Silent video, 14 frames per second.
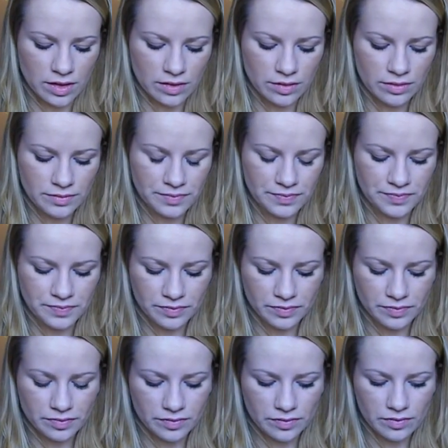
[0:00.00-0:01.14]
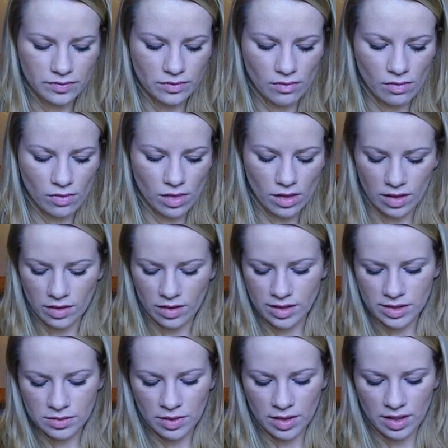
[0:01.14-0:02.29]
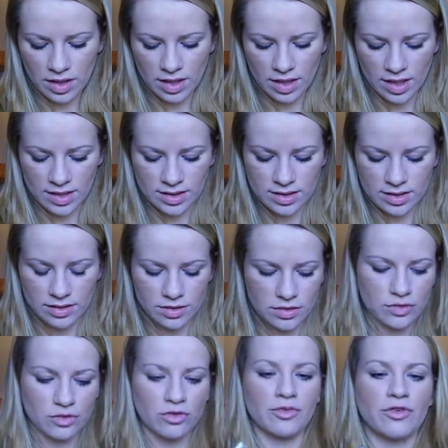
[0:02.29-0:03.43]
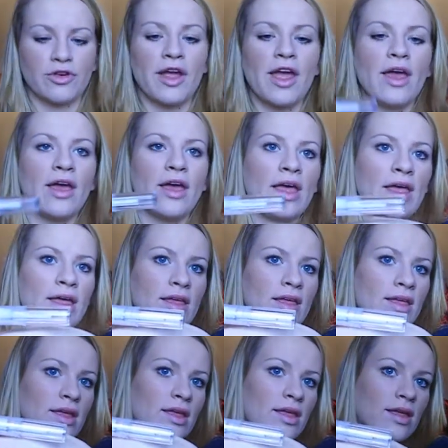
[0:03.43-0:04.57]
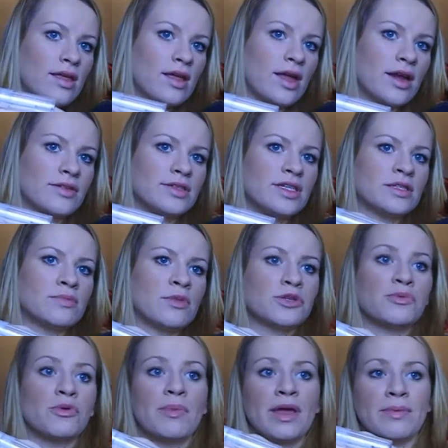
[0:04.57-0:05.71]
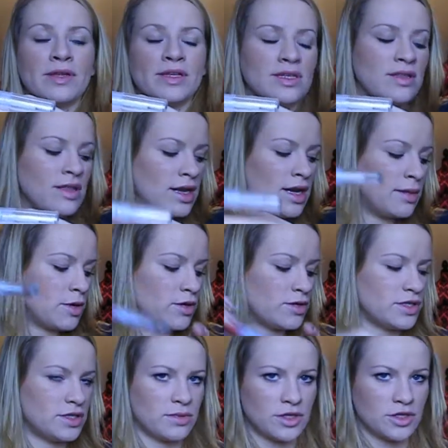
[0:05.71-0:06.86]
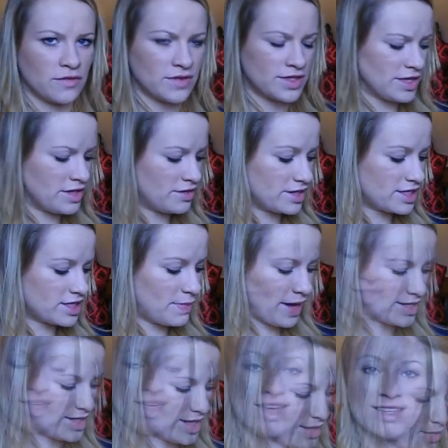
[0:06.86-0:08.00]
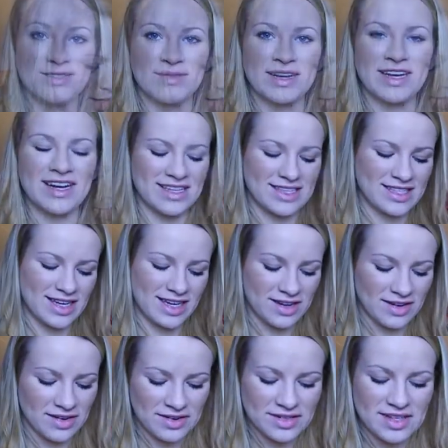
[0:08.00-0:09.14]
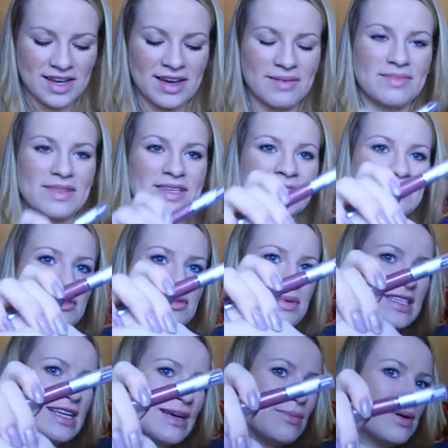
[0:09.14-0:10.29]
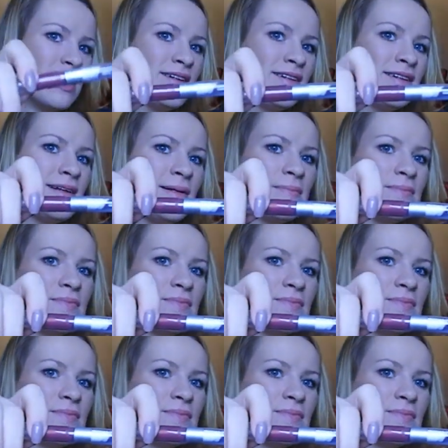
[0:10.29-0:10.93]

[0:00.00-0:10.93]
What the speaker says: So this one is Strawberry, and you can see it's much more pigmented than the lip glosses, which obviously you'd expect. It is really nice, thank God. This is Ruby Slipper.